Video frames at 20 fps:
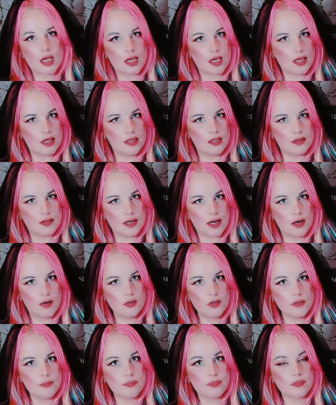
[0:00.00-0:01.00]
a
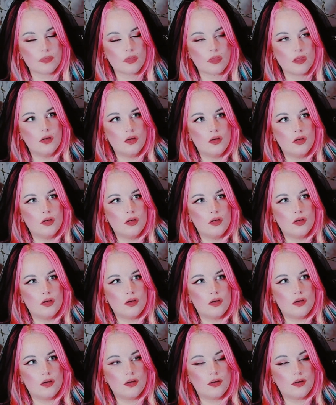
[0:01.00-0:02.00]
Draug,
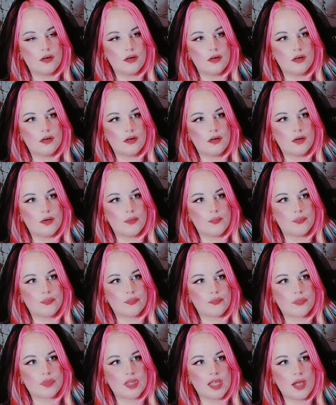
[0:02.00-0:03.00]

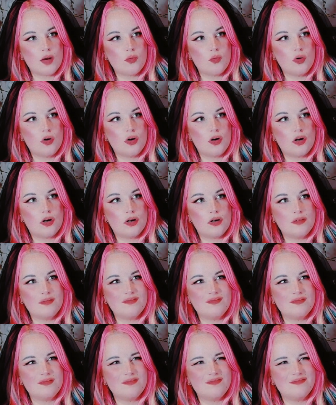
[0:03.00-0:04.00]
there were
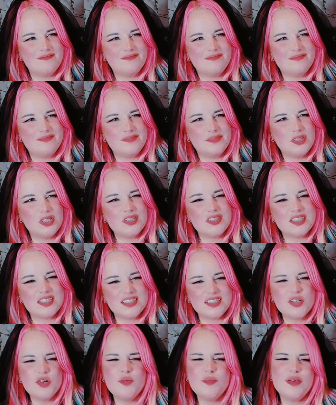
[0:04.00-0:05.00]
not
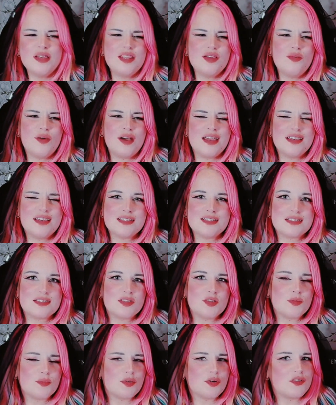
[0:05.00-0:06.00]
so many ways
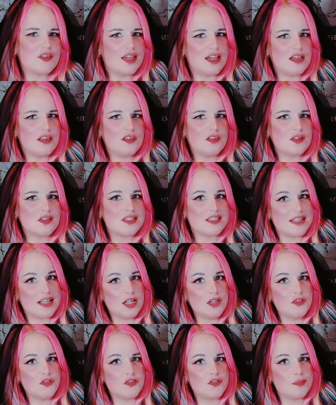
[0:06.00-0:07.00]
to protect
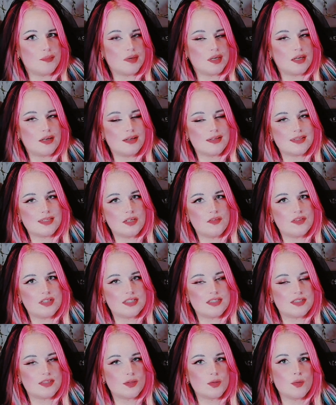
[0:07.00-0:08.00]
yourself because of its
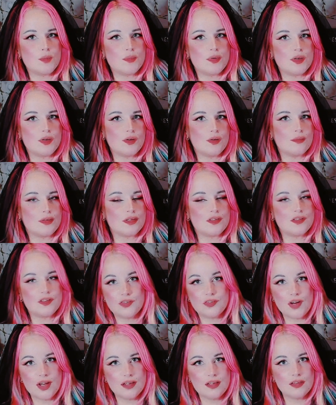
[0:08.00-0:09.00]
superhuman
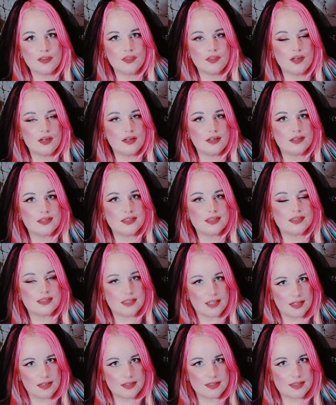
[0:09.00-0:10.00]
strength and its
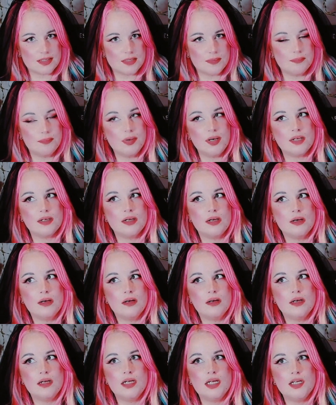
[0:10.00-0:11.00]
size. But
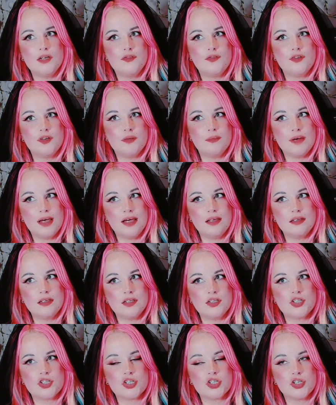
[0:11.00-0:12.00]
if you
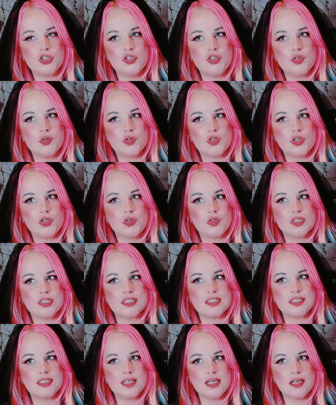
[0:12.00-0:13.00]
managed, you could
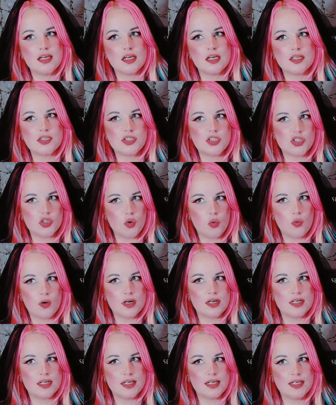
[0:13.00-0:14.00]
stick a
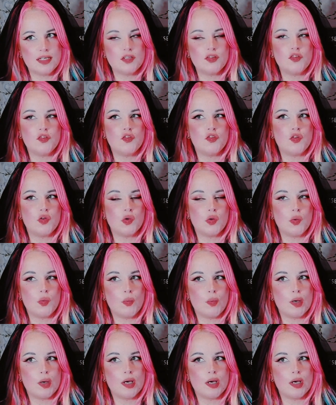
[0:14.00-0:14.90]
sword into